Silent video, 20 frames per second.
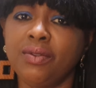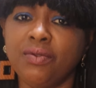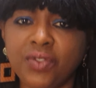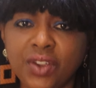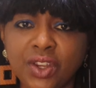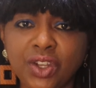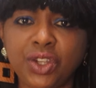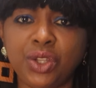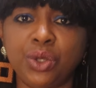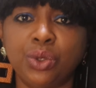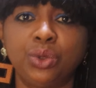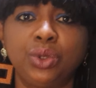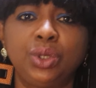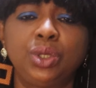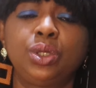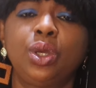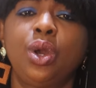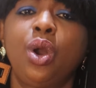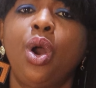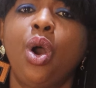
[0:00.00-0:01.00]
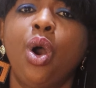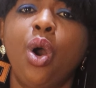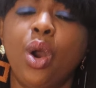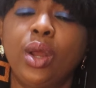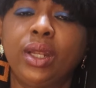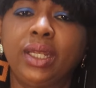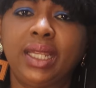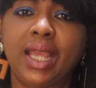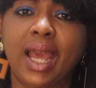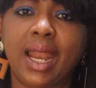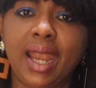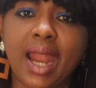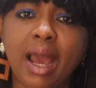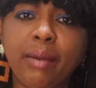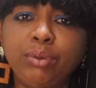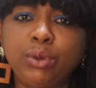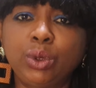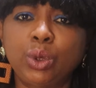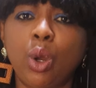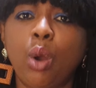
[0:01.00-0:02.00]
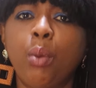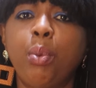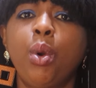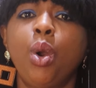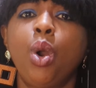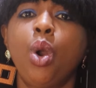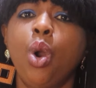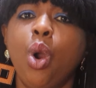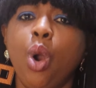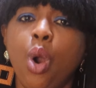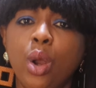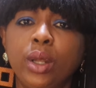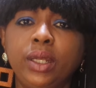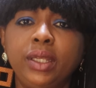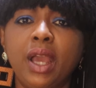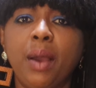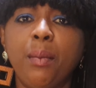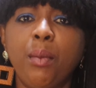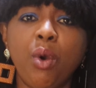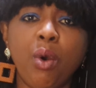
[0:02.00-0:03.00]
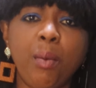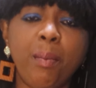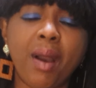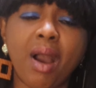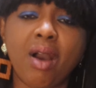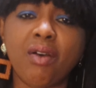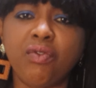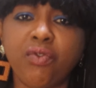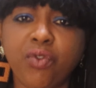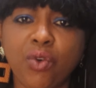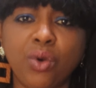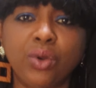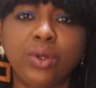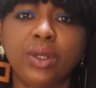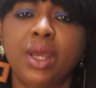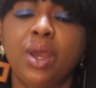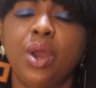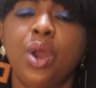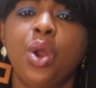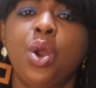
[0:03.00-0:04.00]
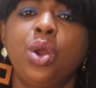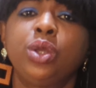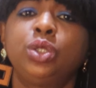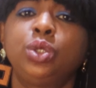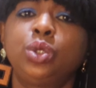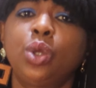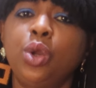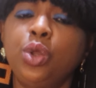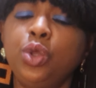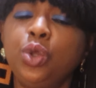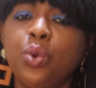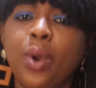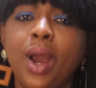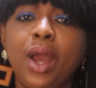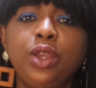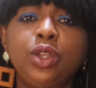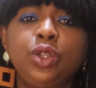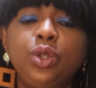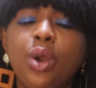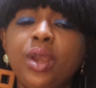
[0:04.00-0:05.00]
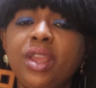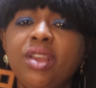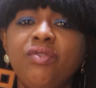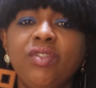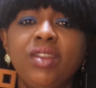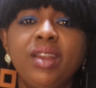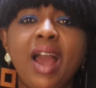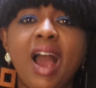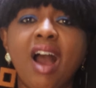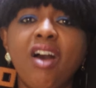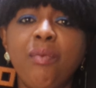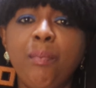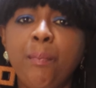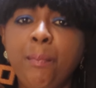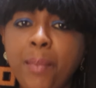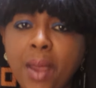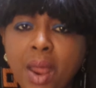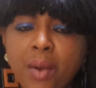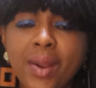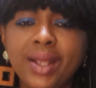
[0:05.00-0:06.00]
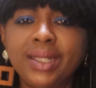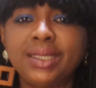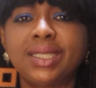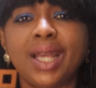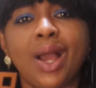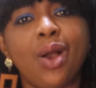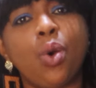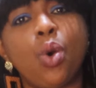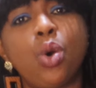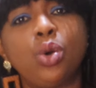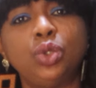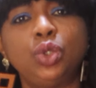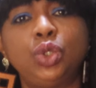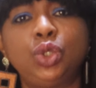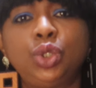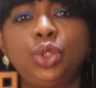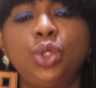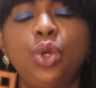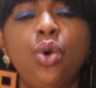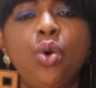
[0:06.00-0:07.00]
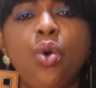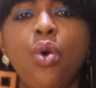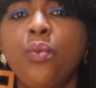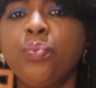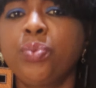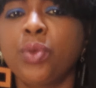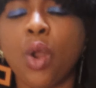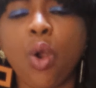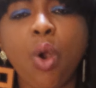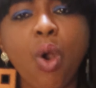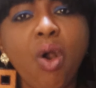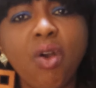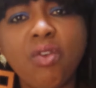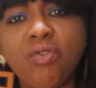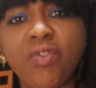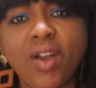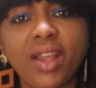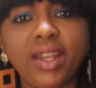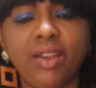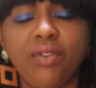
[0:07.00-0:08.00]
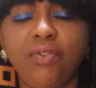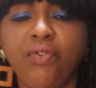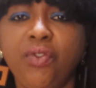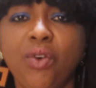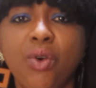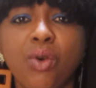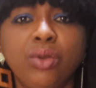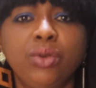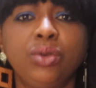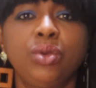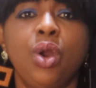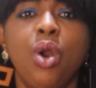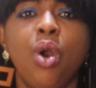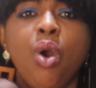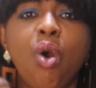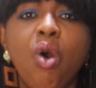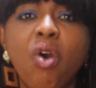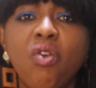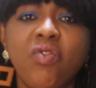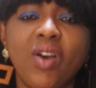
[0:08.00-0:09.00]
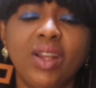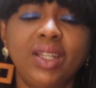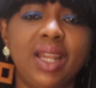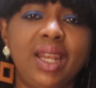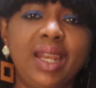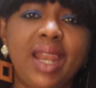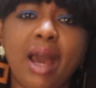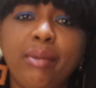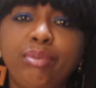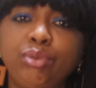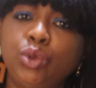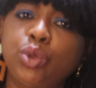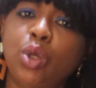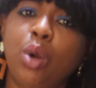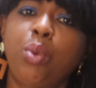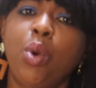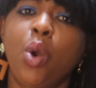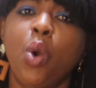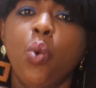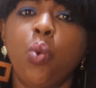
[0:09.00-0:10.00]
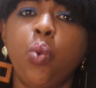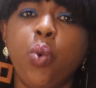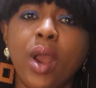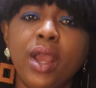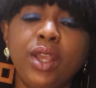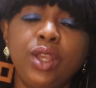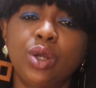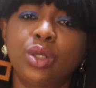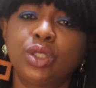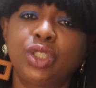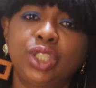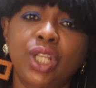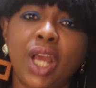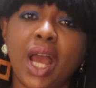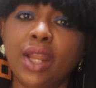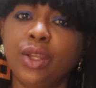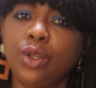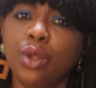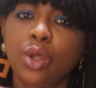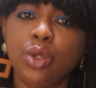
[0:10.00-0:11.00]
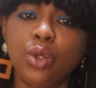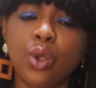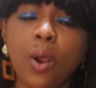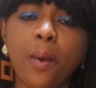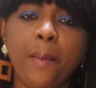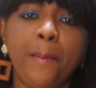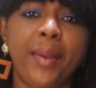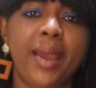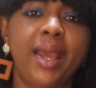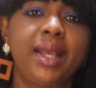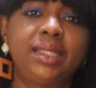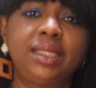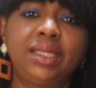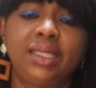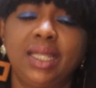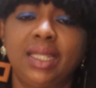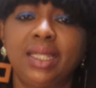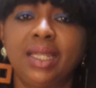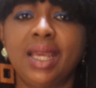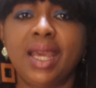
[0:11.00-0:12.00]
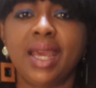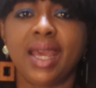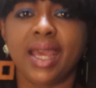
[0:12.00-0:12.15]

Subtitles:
videos on their laptop, on their mobile phone. So you don't even have parental control over the phone, over the laptop where your child, your young person